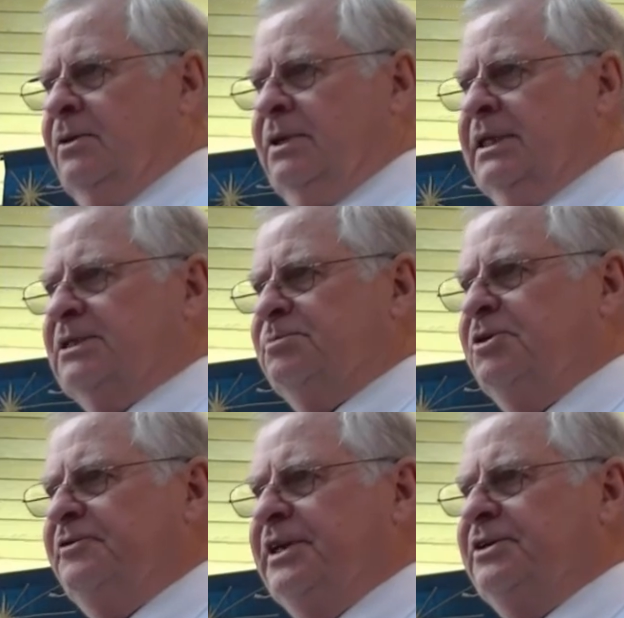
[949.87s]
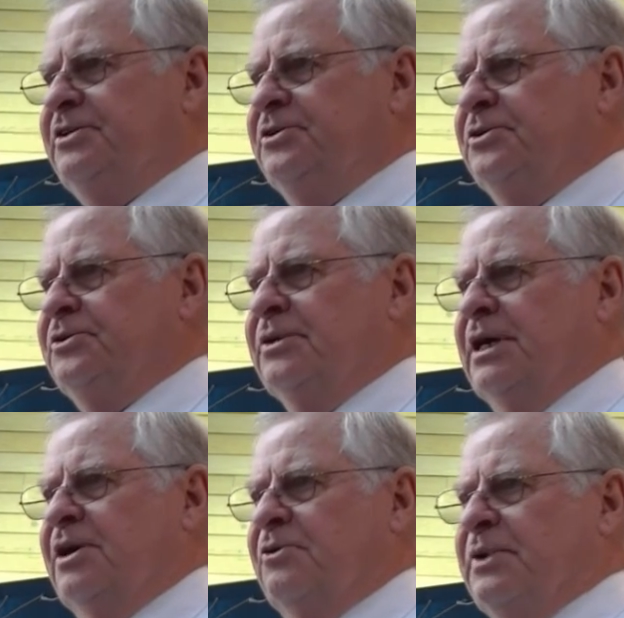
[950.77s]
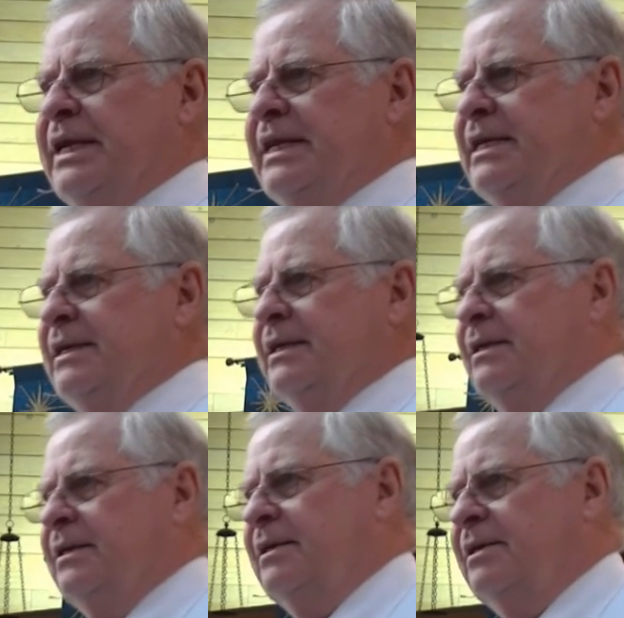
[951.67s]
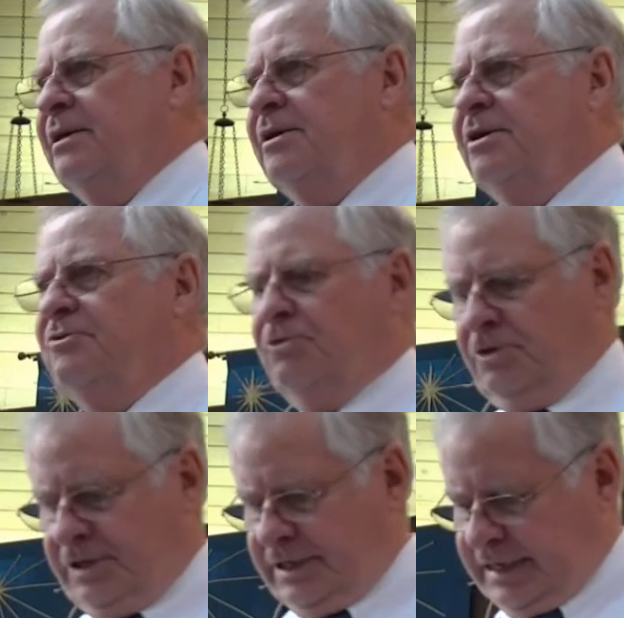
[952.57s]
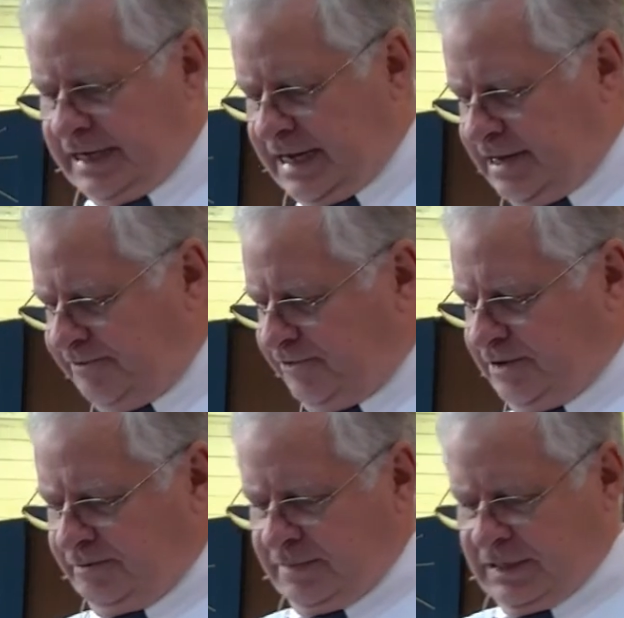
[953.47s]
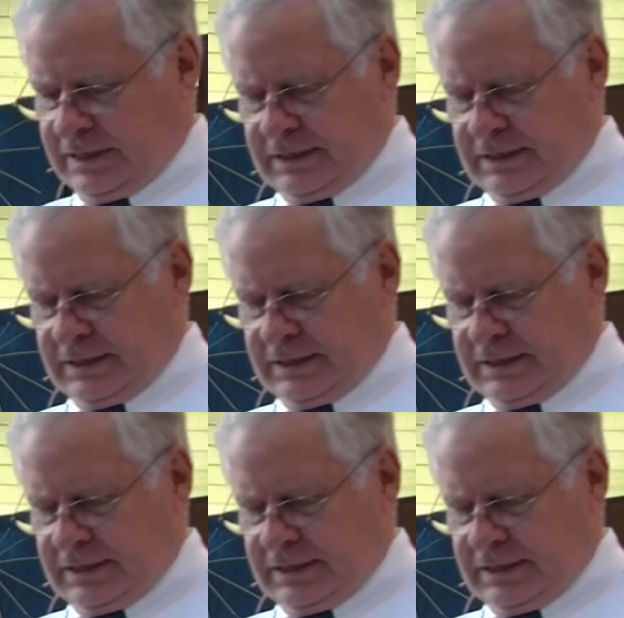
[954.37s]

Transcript: Well, let's move into our reading for today from